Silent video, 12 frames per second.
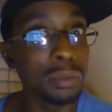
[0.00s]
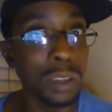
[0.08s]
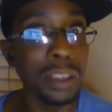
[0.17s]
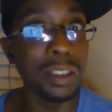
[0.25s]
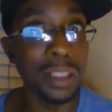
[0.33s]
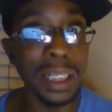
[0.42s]

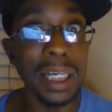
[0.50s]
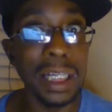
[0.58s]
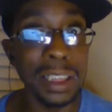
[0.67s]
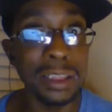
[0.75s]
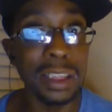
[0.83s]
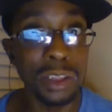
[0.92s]
one of the
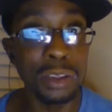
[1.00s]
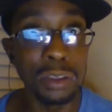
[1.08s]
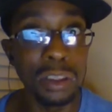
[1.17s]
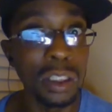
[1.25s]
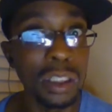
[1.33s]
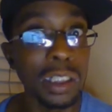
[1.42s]
guys that you're
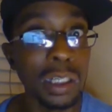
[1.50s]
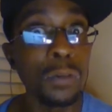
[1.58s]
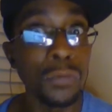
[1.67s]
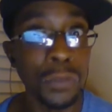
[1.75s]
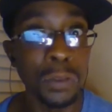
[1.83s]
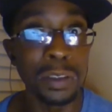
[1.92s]
going to go
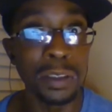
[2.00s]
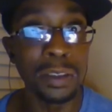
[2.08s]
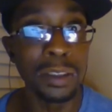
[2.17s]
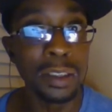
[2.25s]
for